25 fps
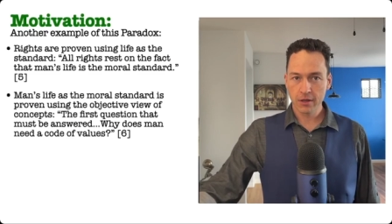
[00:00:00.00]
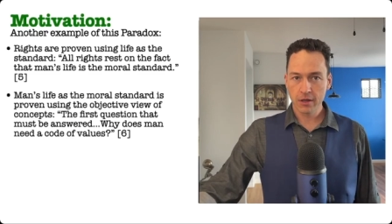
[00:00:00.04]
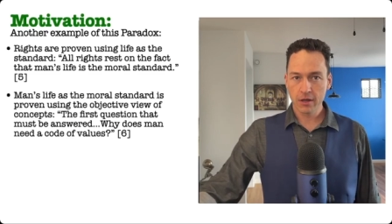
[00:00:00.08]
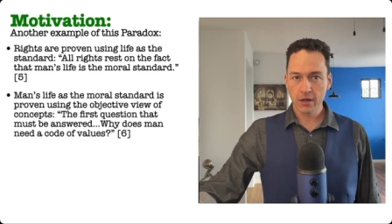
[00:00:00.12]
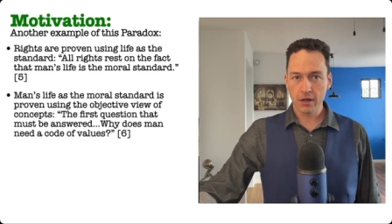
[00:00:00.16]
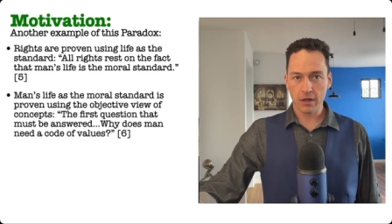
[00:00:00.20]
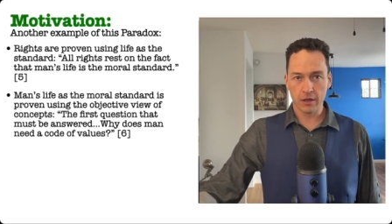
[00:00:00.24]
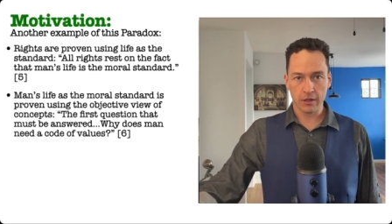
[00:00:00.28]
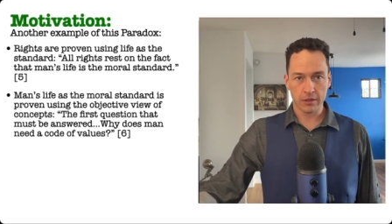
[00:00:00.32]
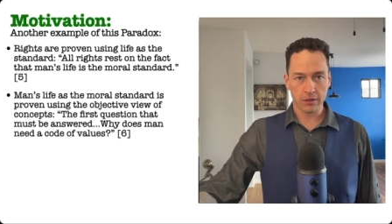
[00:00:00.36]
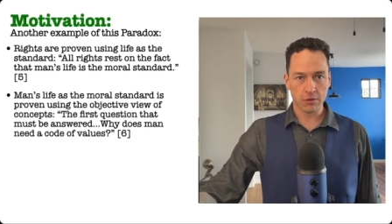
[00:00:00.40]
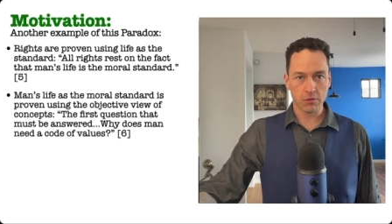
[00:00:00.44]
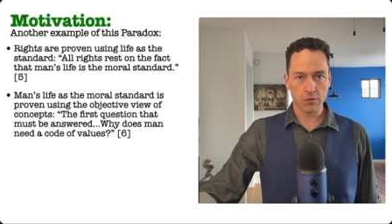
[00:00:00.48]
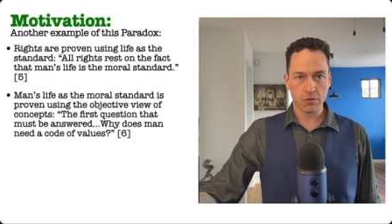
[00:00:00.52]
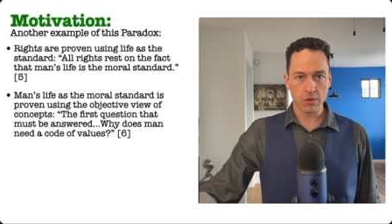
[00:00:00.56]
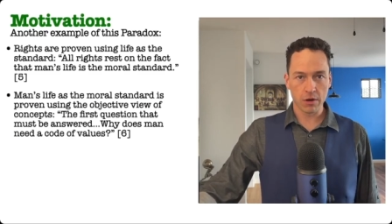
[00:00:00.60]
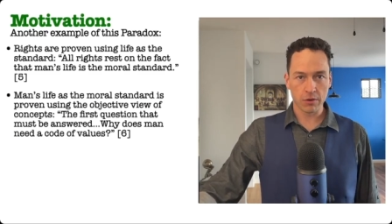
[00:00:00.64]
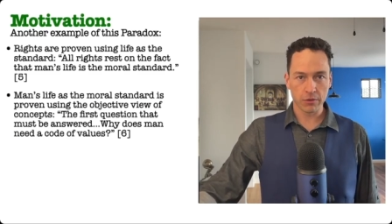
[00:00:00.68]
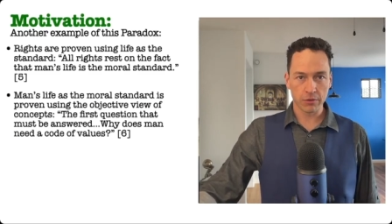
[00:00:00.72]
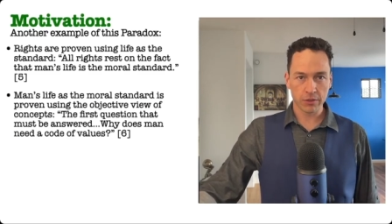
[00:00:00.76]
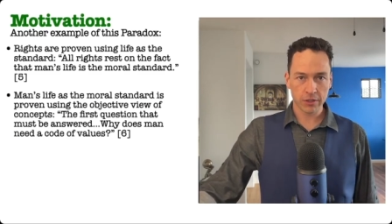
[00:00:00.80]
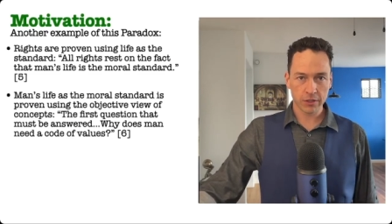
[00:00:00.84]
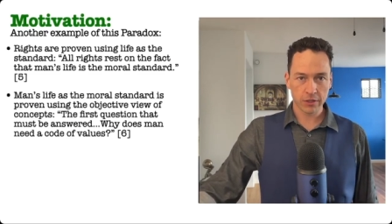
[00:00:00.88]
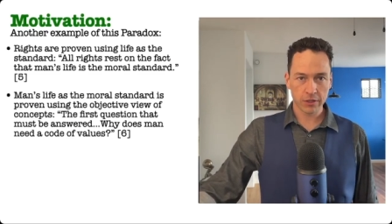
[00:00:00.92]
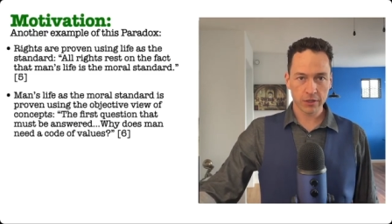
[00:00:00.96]

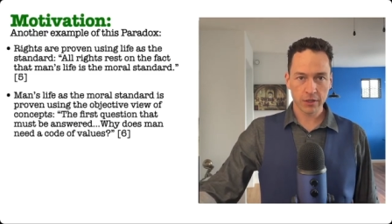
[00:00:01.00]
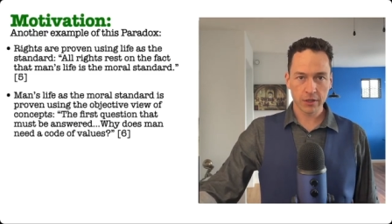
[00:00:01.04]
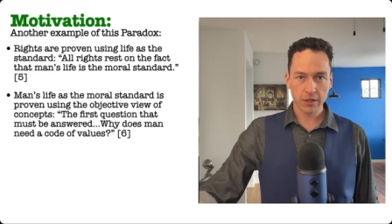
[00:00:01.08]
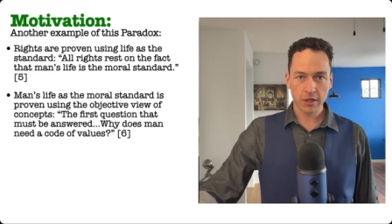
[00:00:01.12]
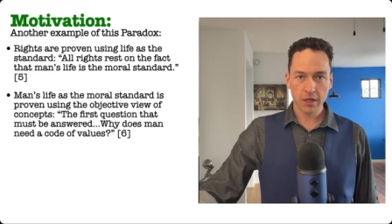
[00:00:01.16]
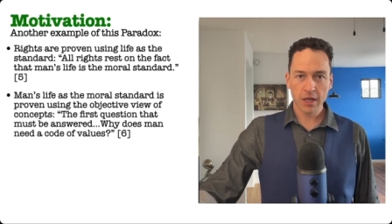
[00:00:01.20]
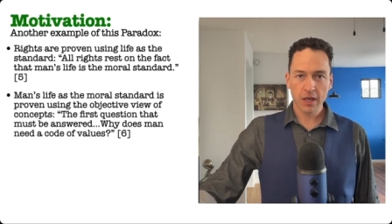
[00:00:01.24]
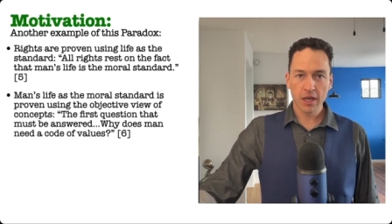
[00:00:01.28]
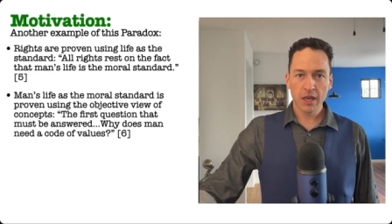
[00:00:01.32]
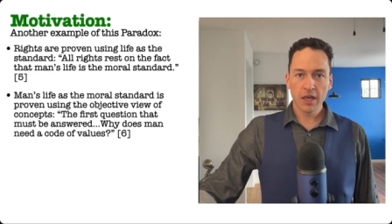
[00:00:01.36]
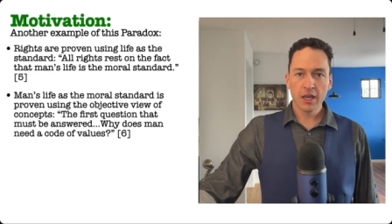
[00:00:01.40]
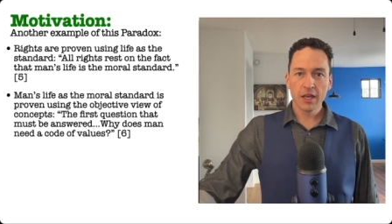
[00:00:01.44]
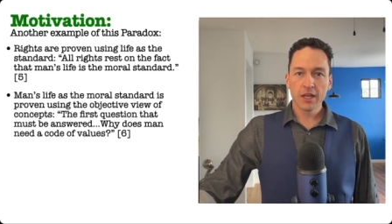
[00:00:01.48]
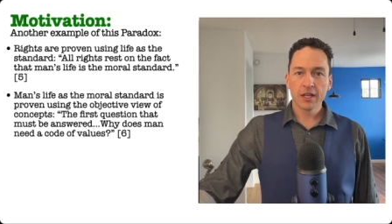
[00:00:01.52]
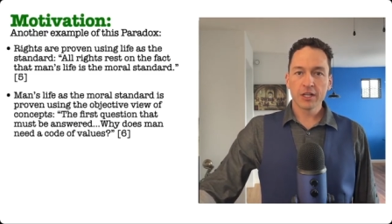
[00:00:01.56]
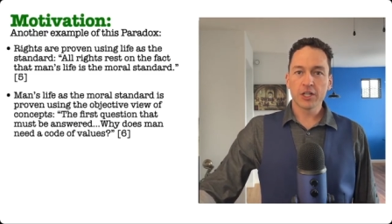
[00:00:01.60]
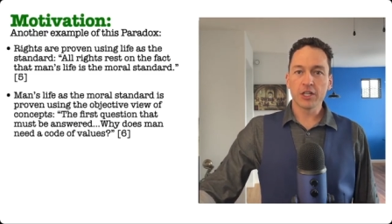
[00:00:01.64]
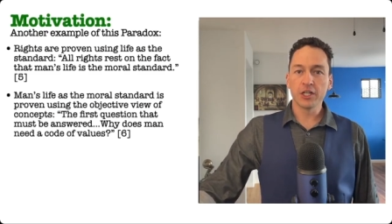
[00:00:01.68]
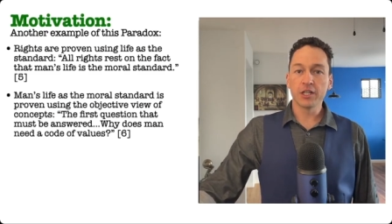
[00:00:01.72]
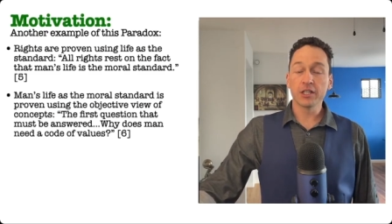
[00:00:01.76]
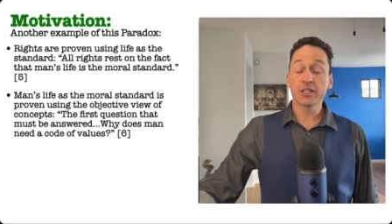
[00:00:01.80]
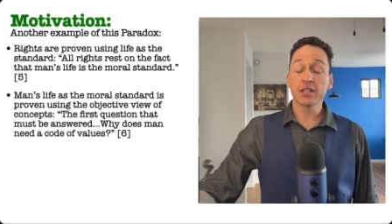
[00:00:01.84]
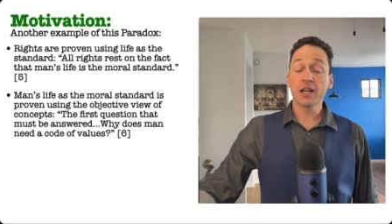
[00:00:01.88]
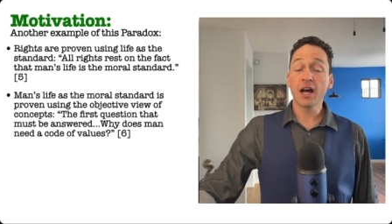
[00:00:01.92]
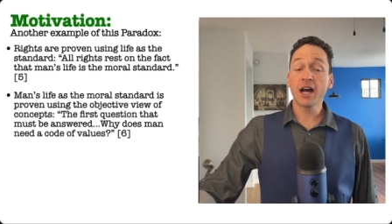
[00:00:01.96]
Unquote. She
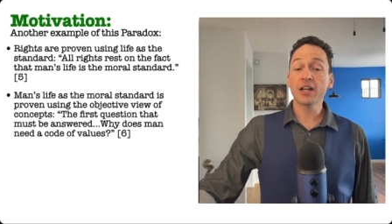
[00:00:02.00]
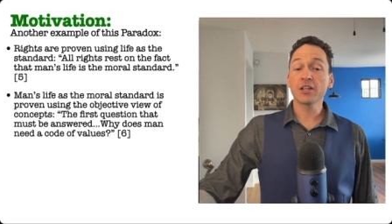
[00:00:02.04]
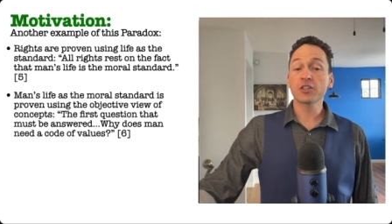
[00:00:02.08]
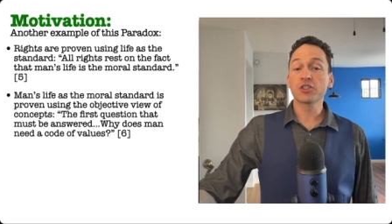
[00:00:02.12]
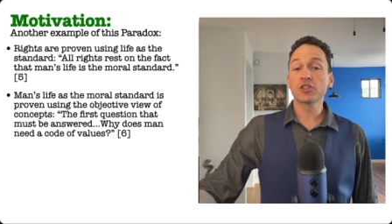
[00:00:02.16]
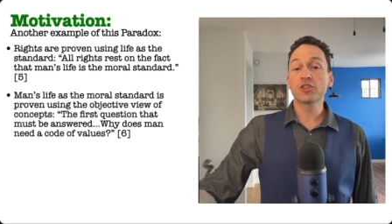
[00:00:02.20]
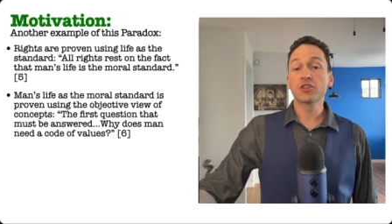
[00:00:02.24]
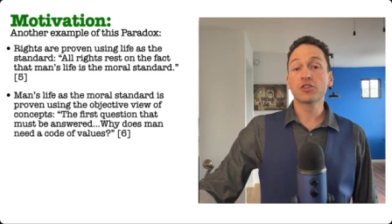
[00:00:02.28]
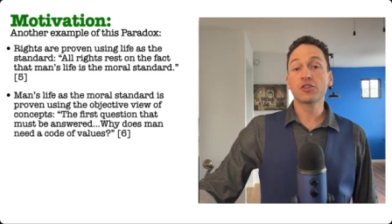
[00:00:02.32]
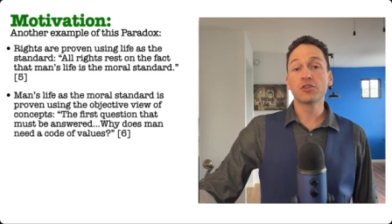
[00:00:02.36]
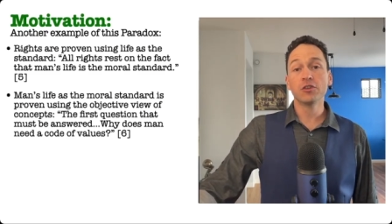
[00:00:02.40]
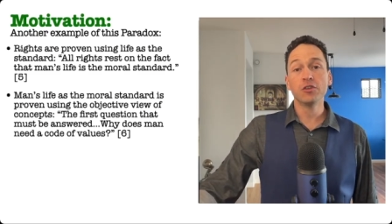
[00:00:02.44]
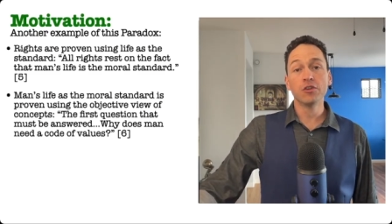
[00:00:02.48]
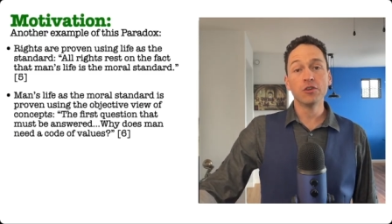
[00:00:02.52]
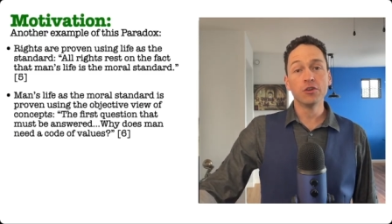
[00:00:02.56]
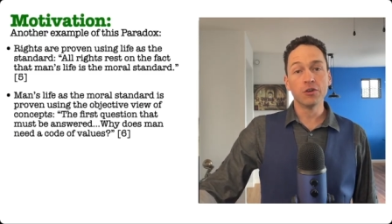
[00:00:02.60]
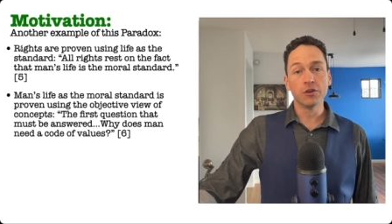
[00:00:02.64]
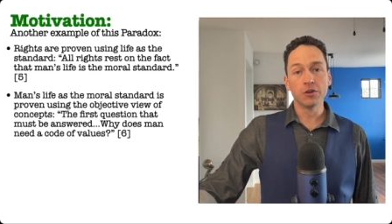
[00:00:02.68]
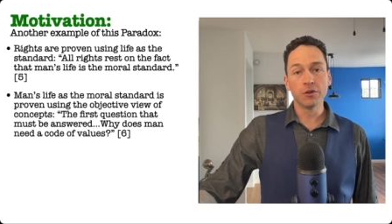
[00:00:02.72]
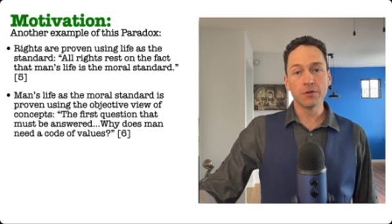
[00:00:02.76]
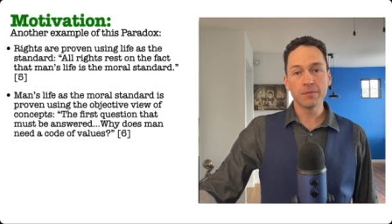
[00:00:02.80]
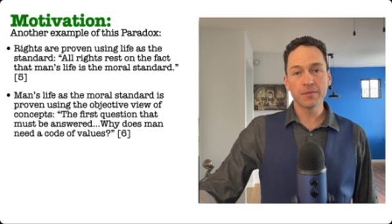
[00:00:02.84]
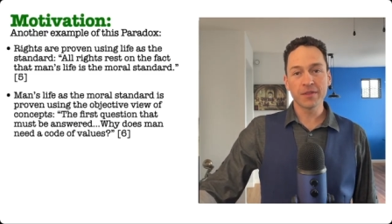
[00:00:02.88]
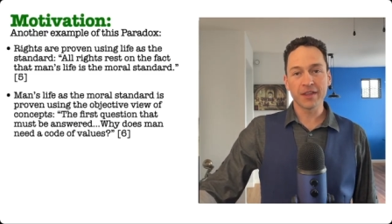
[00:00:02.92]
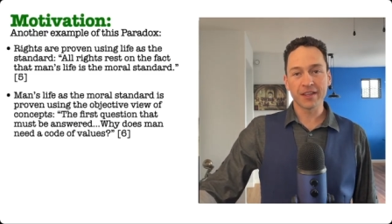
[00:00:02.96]
does not assume